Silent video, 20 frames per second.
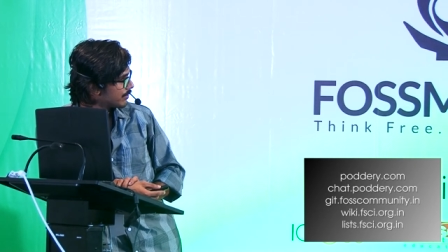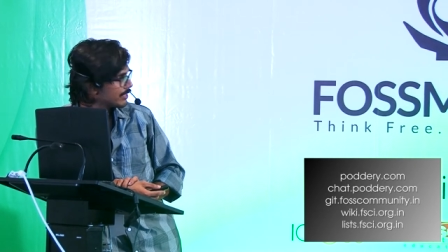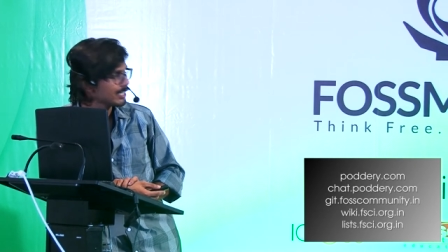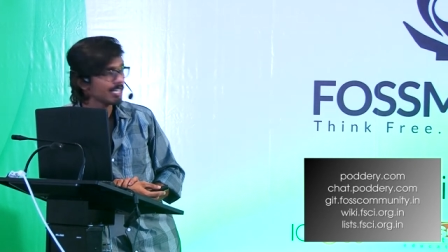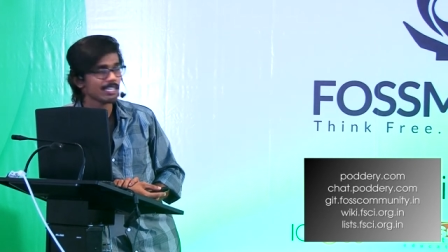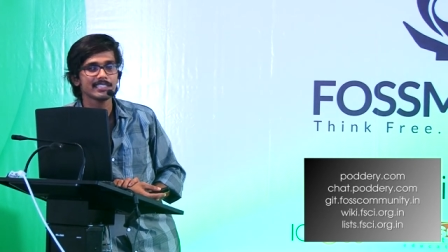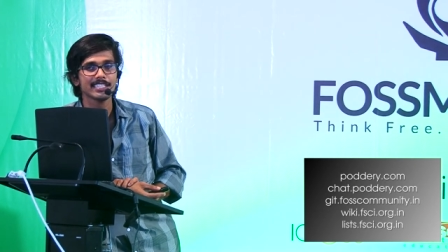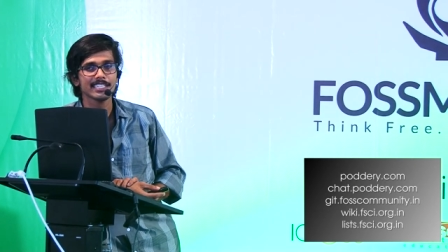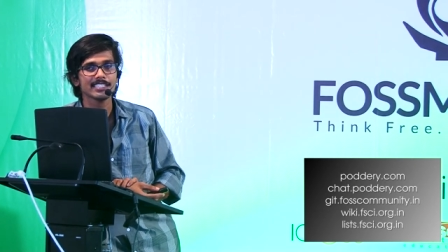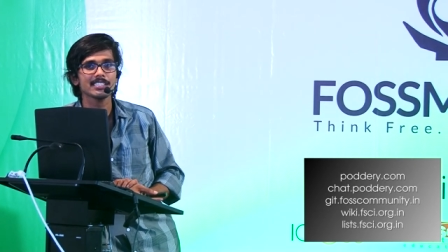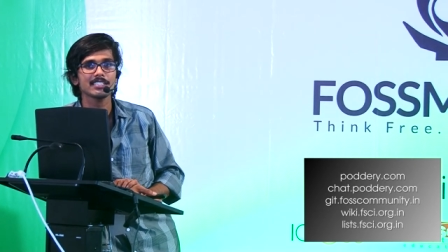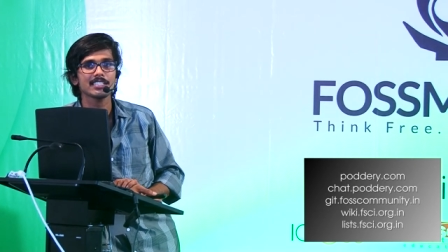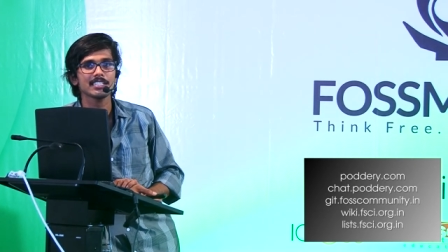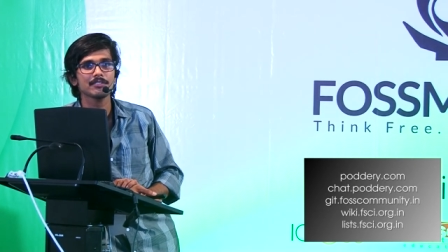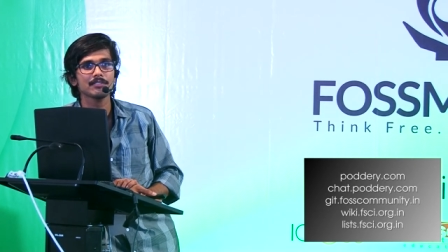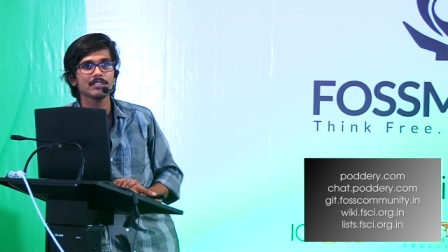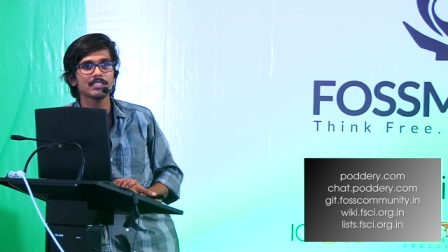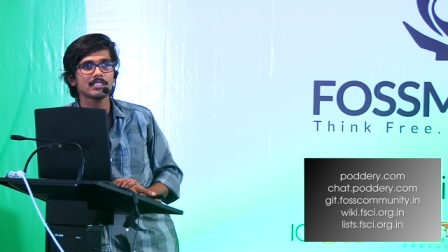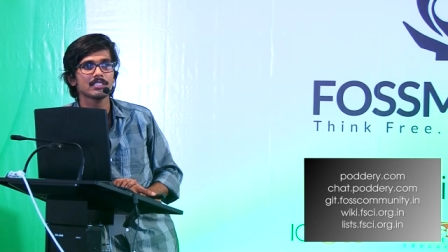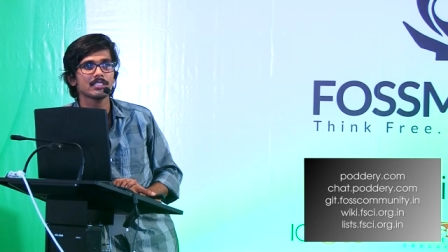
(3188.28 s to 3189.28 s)
uh, that's the
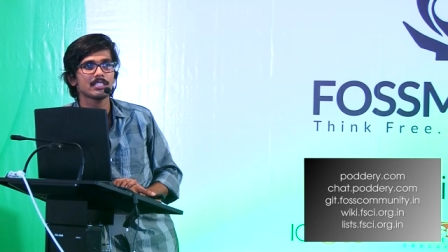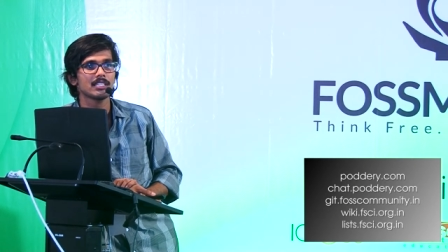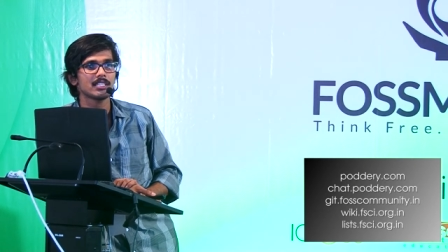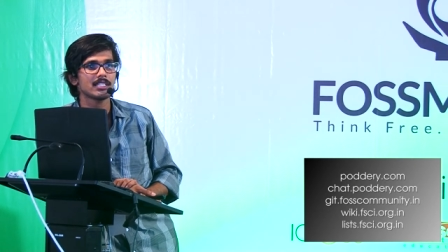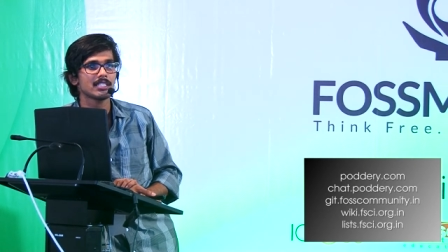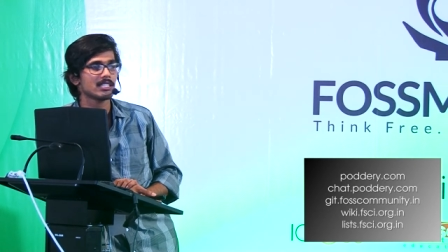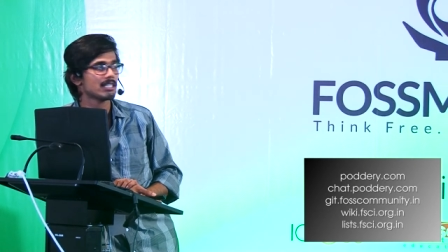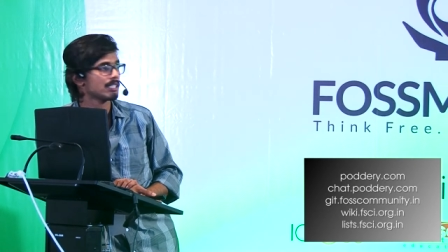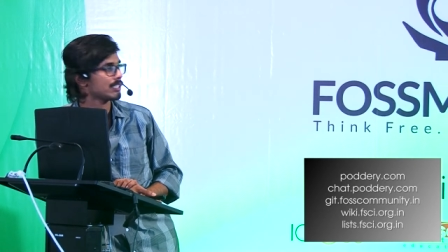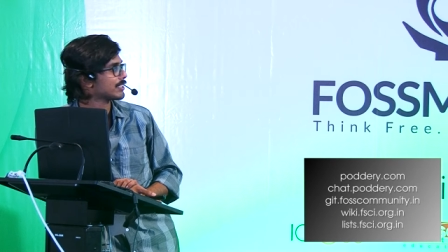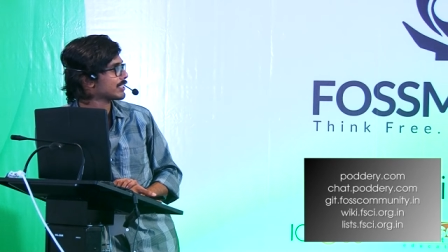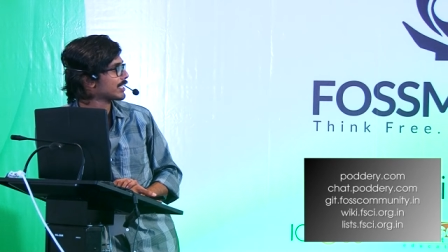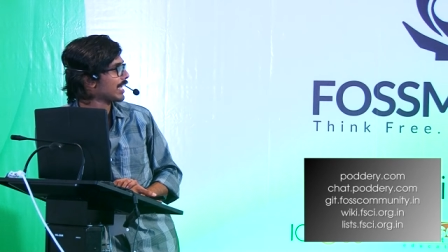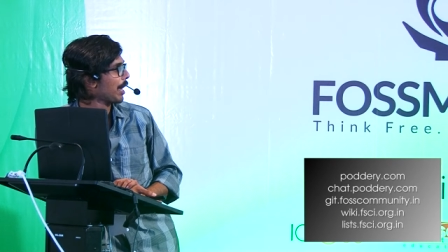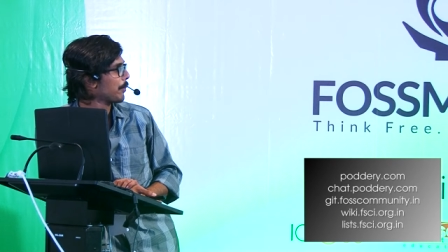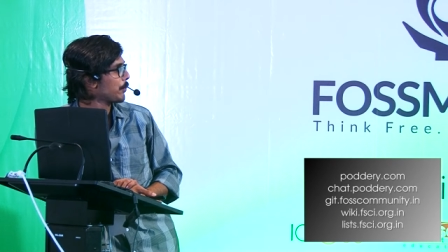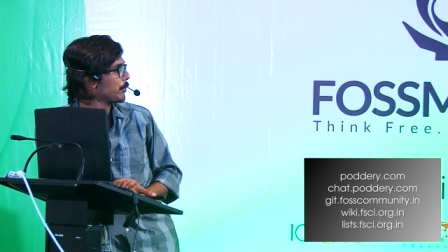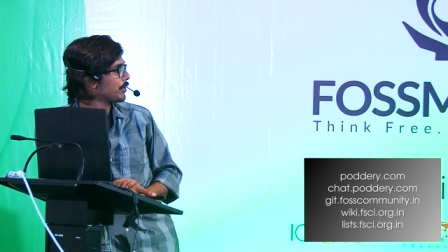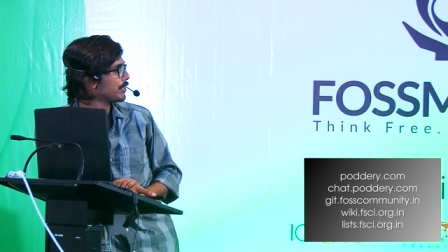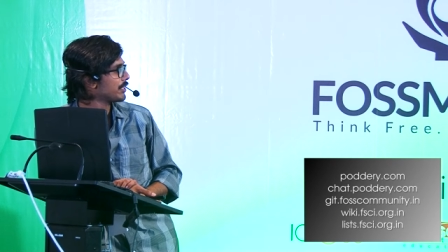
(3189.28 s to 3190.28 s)
thing with
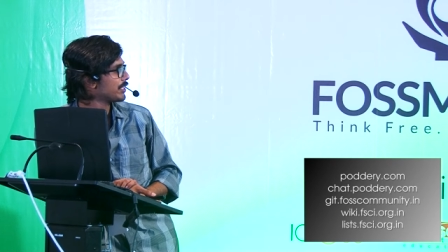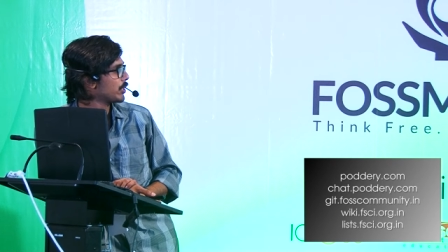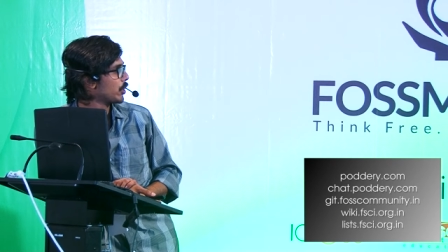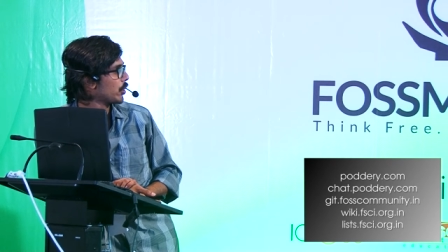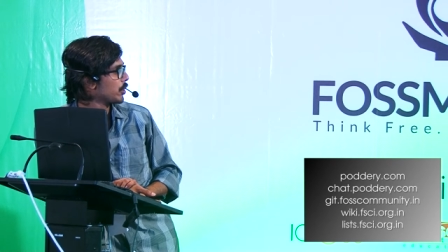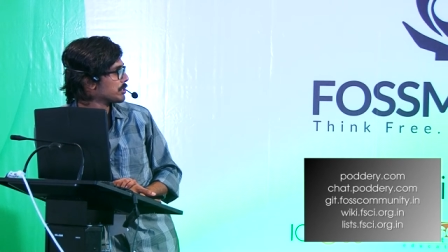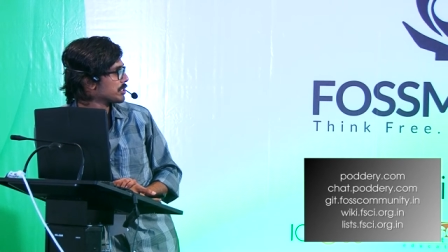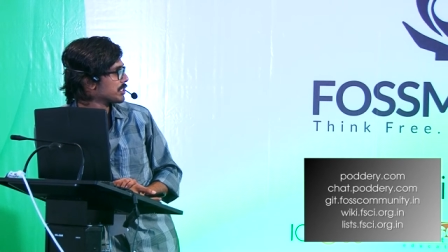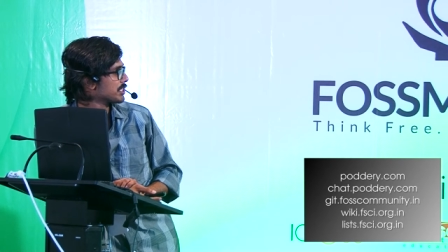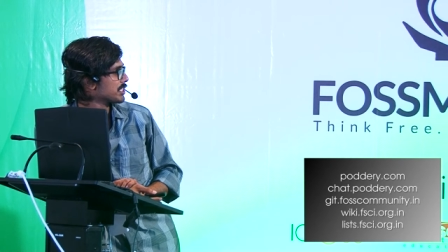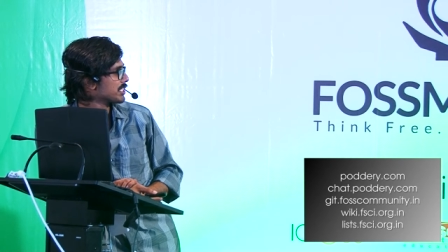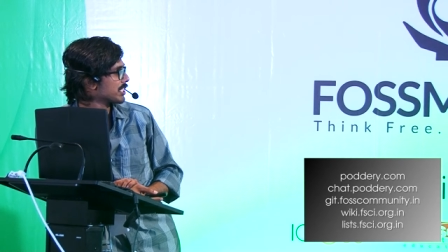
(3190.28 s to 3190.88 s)
community hosted